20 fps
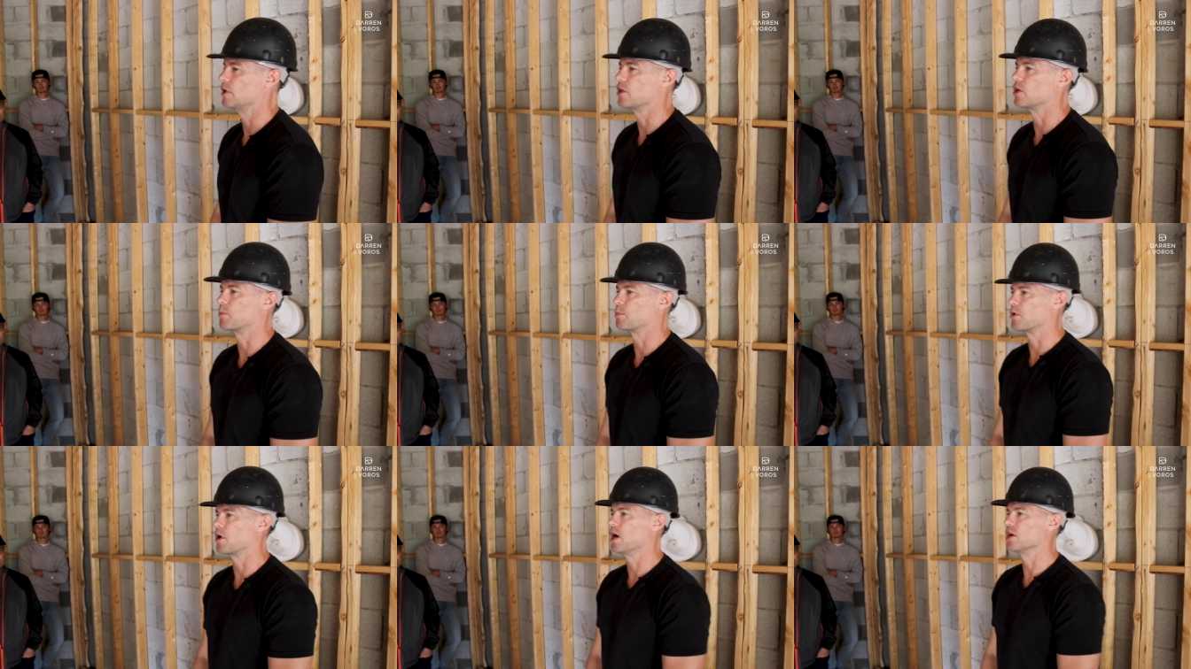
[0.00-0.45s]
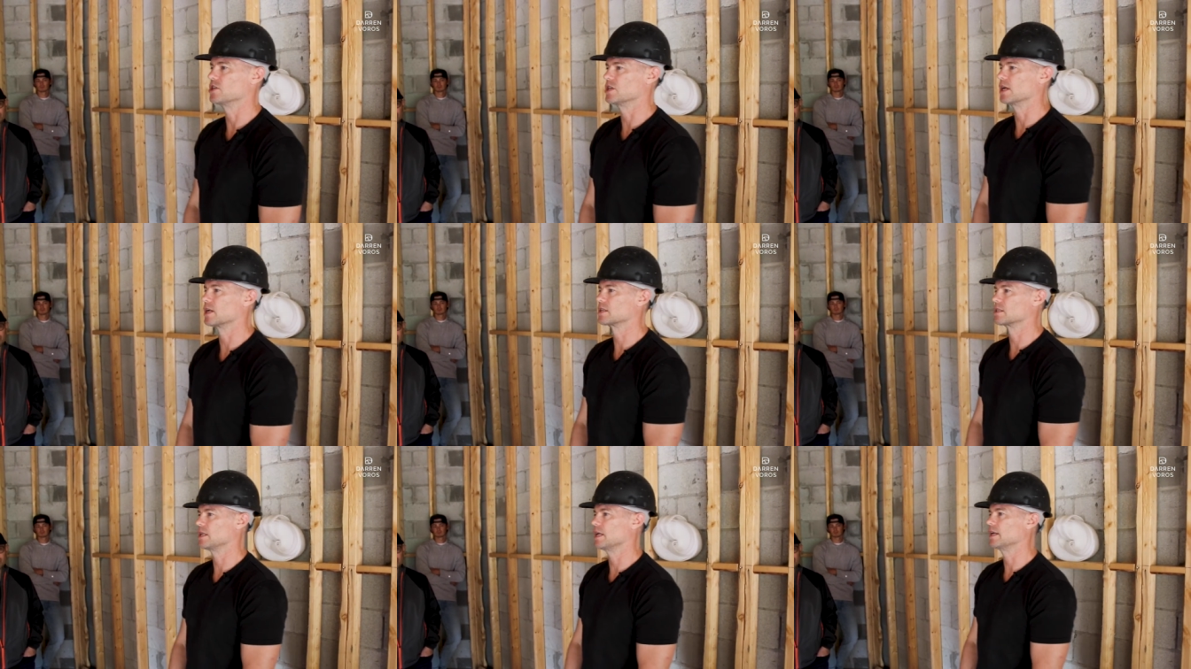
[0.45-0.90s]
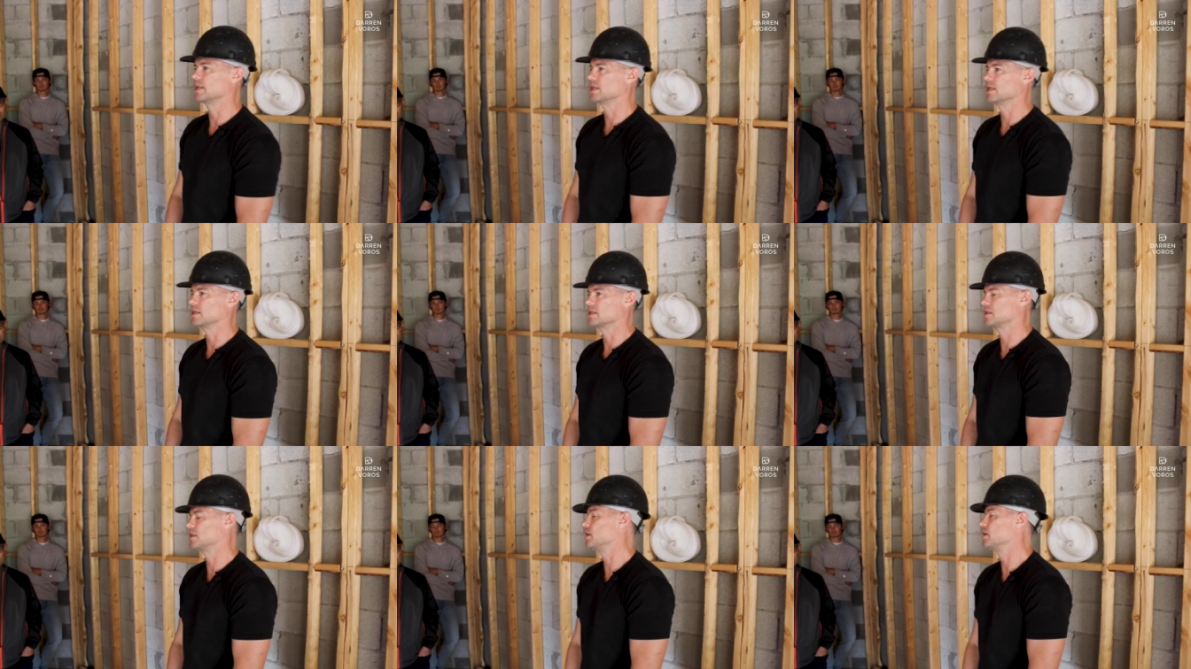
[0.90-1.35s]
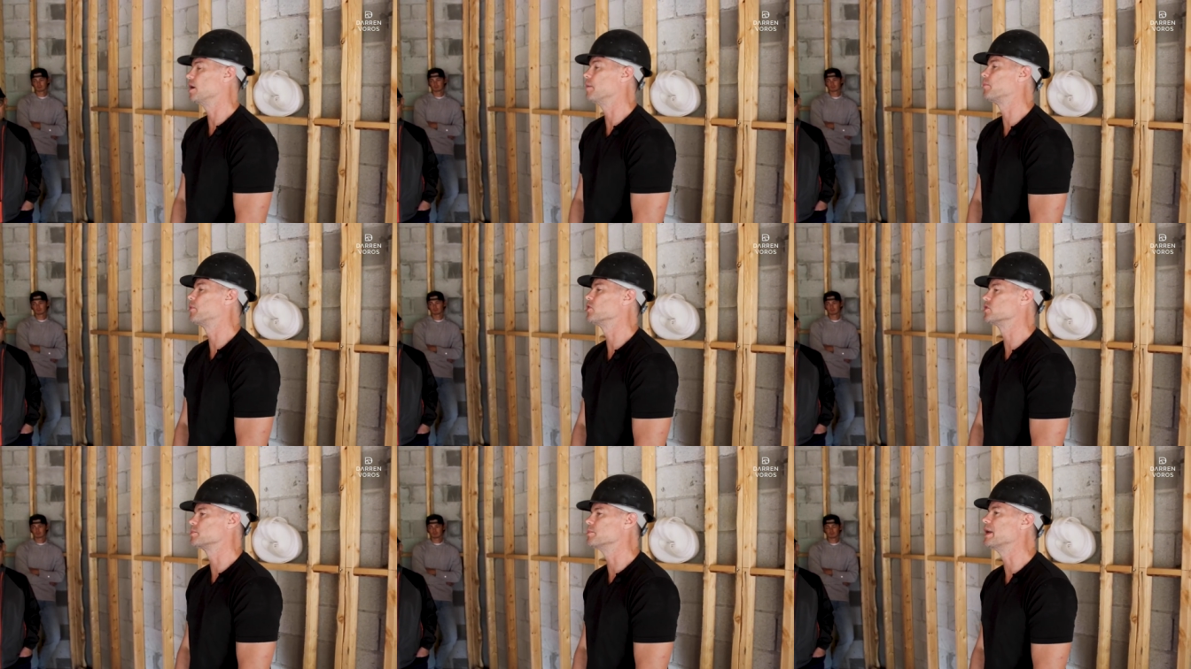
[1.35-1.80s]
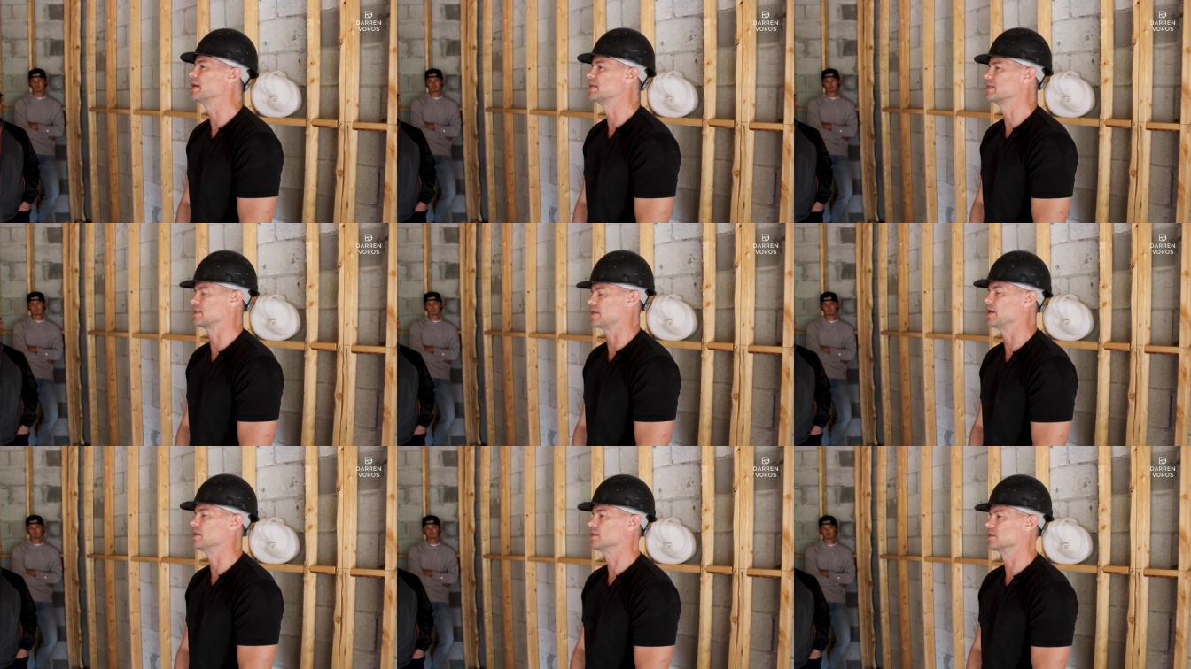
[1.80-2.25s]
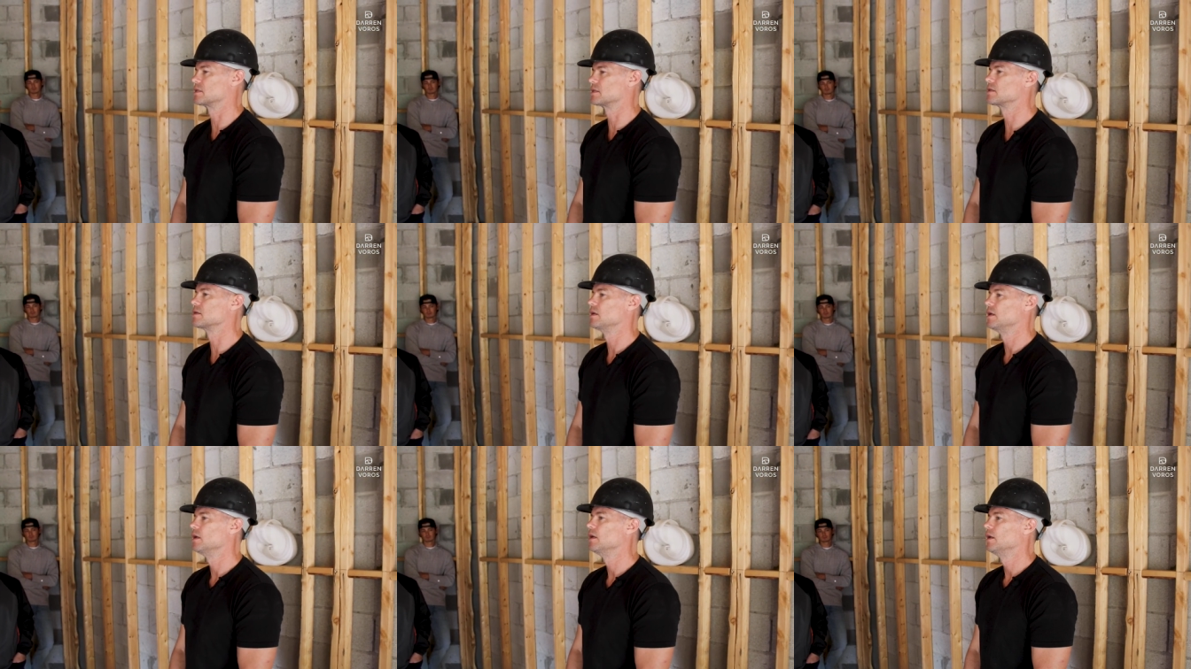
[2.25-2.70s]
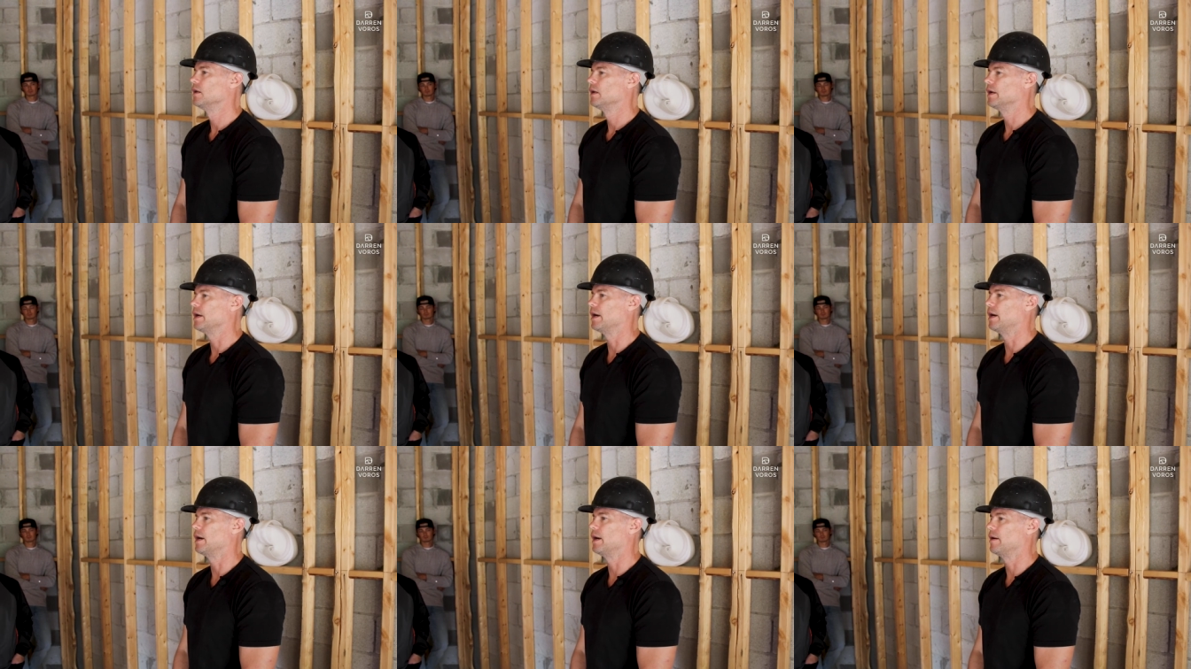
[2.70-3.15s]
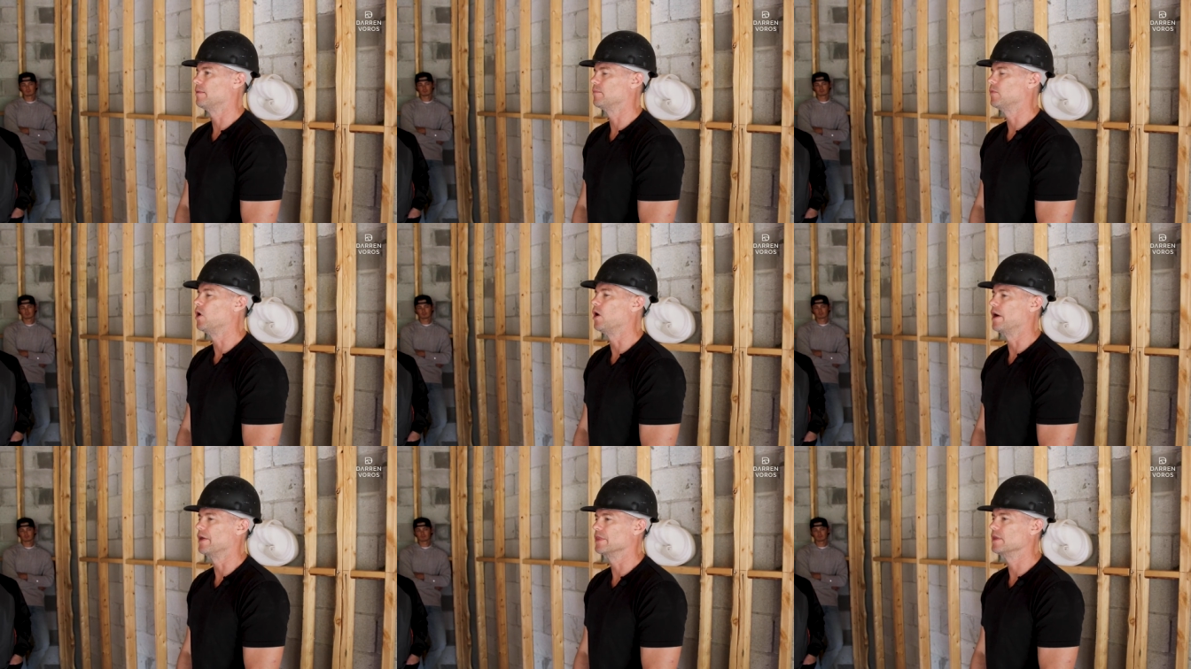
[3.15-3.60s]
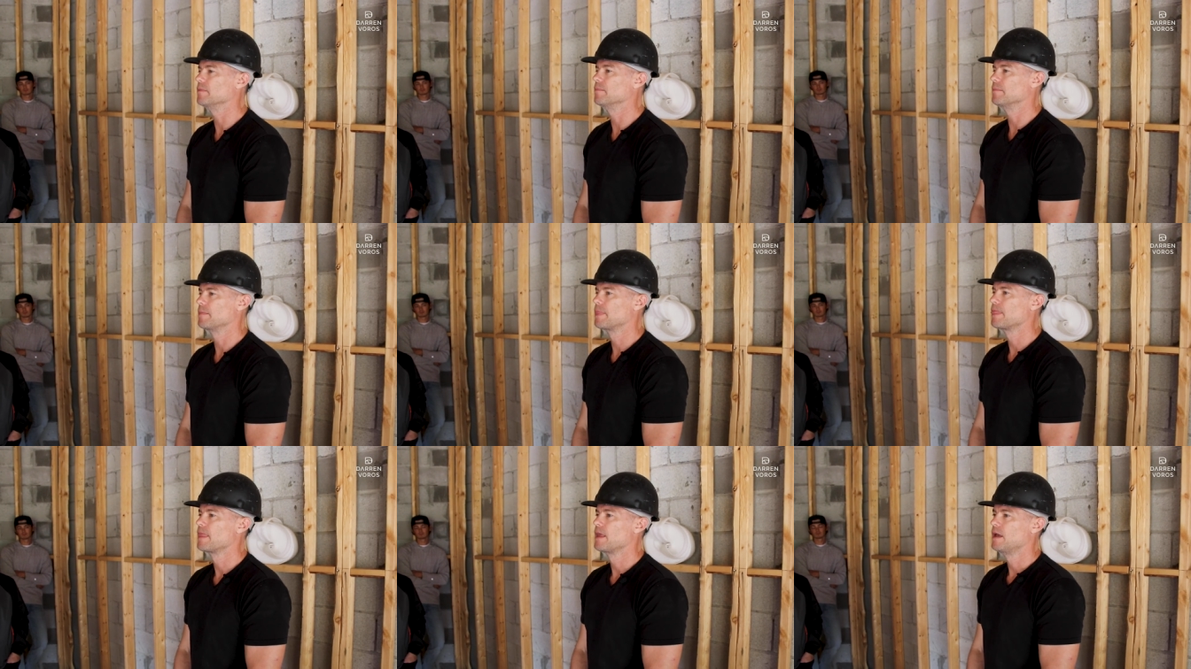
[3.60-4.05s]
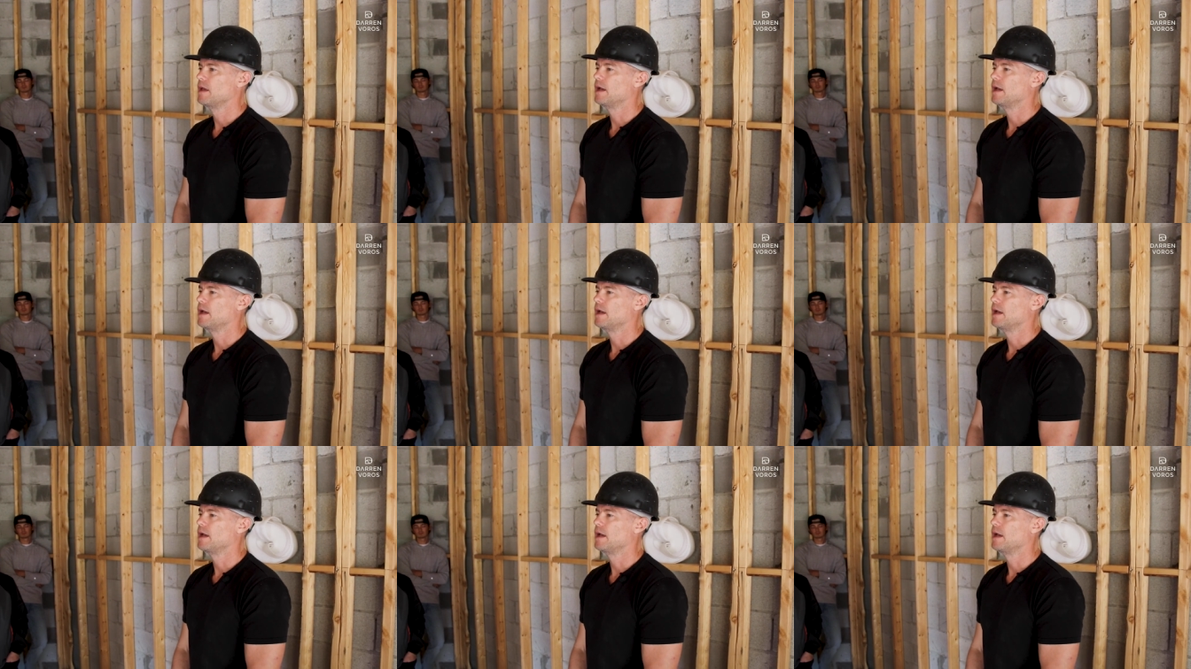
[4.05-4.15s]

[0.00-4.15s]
other projects like this. The numbers make sense um, on them.